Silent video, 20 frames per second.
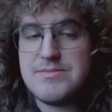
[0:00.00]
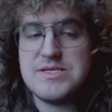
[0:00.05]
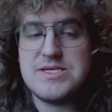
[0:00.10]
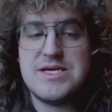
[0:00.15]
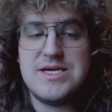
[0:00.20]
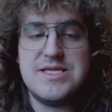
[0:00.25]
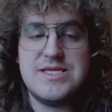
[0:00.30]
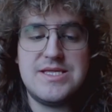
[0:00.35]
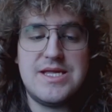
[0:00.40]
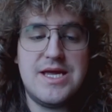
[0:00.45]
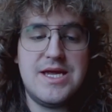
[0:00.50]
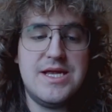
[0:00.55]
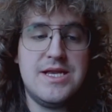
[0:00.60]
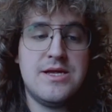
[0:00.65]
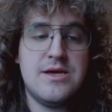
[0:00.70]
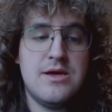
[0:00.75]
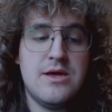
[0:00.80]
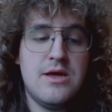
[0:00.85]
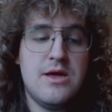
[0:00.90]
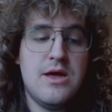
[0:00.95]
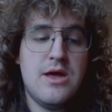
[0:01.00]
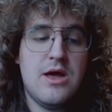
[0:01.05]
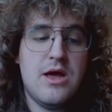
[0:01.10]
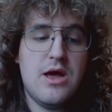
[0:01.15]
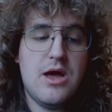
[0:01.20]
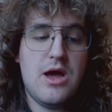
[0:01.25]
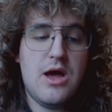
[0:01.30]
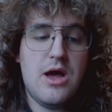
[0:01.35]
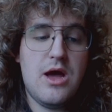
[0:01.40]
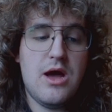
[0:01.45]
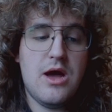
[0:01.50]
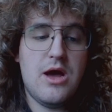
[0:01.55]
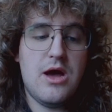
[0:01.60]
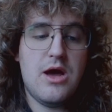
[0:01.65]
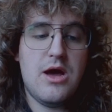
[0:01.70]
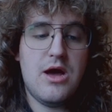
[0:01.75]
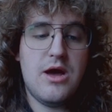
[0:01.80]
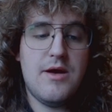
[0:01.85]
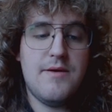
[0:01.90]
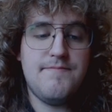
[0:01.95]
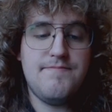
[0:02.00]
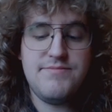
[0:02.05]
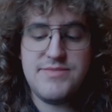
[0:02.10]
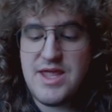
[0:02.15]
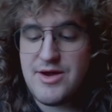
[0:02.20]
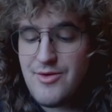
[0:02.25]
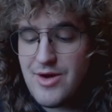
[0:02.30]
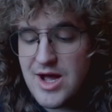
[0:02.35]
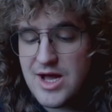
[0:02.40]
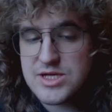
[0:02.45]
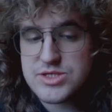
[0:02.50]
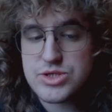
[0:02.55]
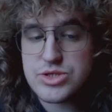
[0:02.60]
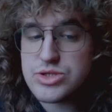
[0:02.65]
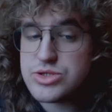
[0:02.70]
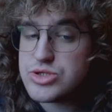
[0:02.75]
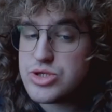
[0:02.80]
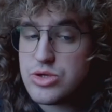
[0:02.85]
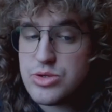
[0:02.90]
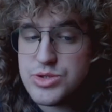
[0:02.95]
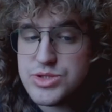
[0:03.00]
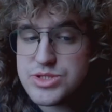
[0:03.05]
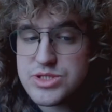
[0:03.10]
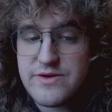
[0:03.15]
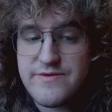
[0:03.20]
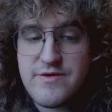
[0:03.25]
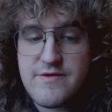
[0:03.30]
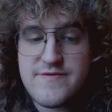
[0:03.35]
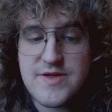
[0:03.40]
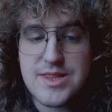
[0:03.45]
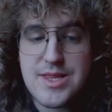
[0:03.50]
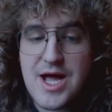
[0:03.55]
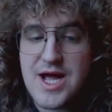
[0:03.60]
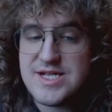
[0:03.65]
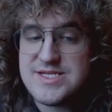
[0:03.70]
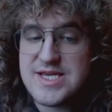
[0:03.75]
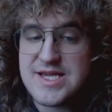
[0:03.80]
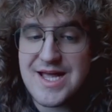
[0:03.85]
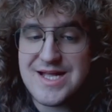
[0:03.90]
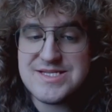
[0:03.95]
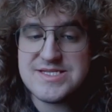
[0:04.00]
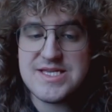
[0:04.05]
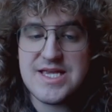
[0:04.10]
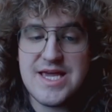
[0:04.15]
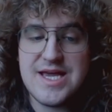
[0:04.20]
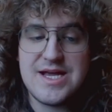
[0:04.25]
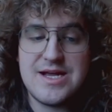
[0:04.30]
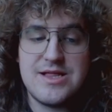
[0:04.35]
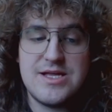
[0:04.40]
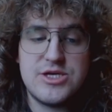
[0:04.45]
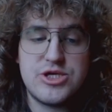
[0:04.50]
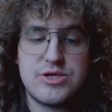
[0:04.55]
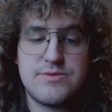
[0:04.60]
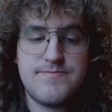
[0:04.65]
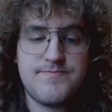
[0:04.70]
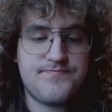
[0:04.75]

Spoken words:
Indeed. There are tons of other lines against the English.